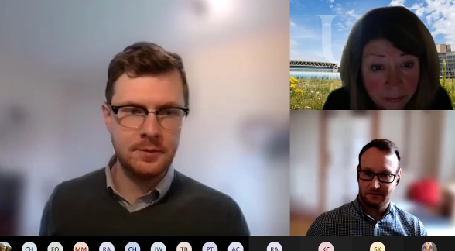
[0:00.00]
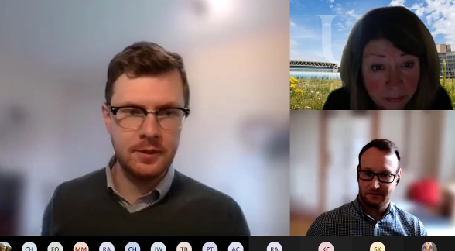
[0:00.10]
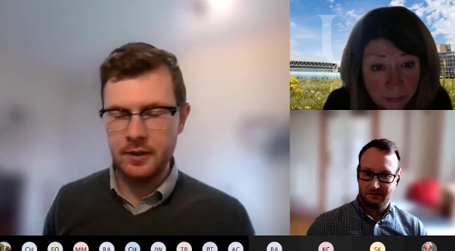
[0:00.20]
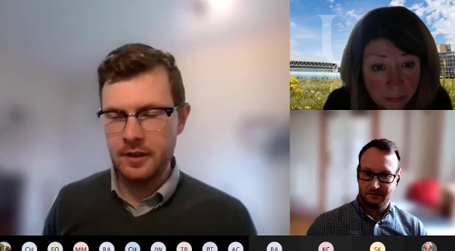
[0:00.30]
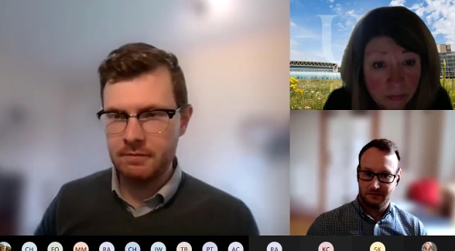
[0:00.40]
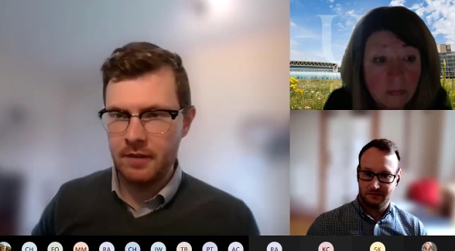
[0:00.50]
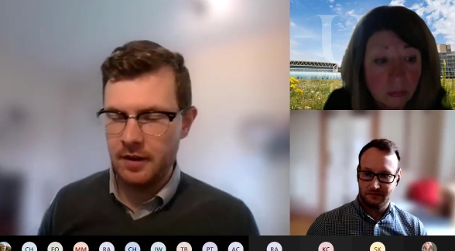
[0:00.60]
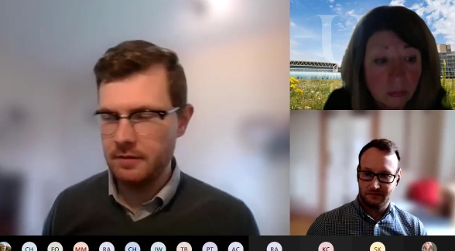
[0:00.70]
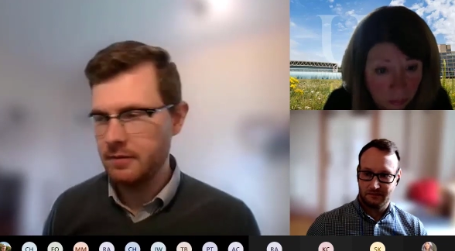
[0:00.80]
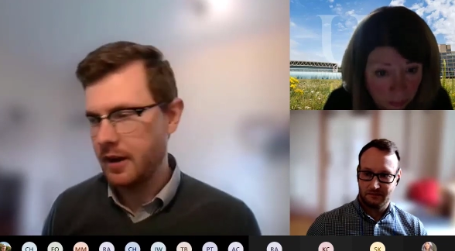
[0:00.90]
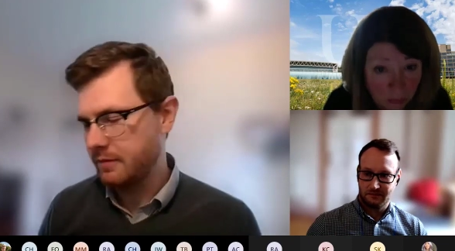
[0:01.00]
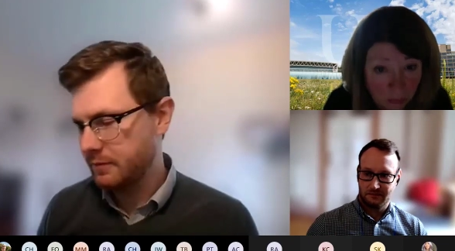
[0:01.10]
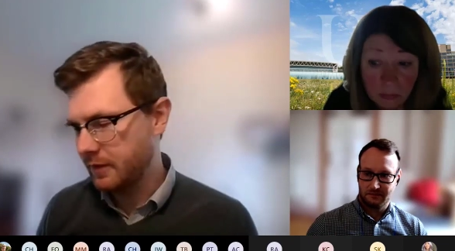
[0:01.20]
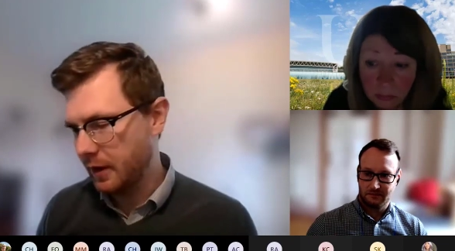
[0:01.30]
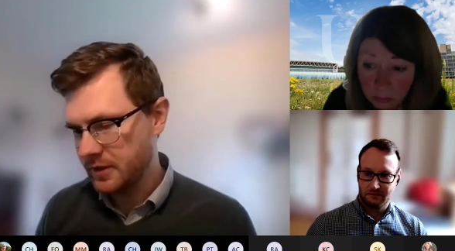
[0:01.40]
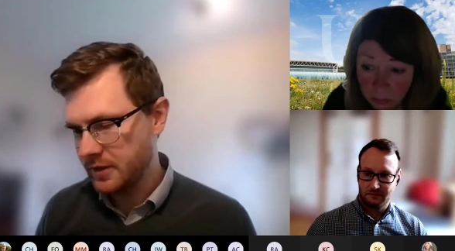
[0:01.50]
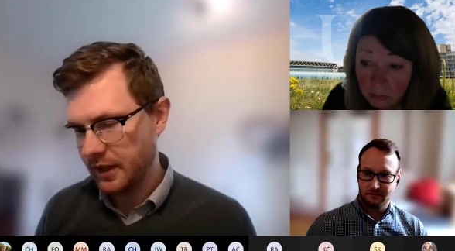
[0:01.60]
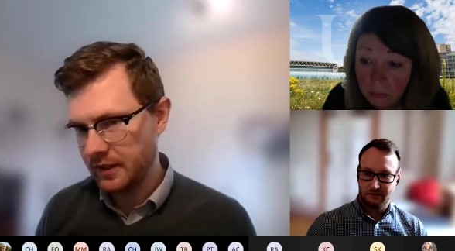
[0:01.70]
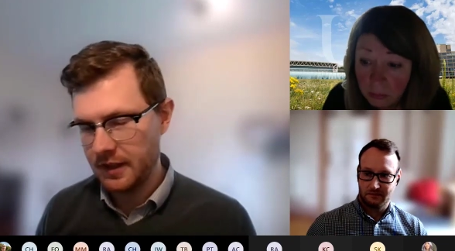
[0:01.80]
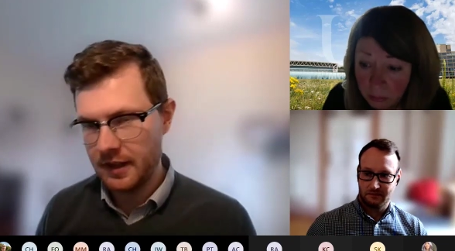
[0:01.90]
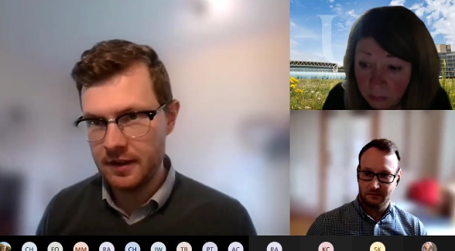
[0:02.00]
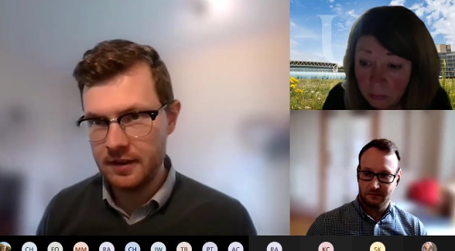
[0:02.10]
Speaker 1: Absolutely, I, I very much second that.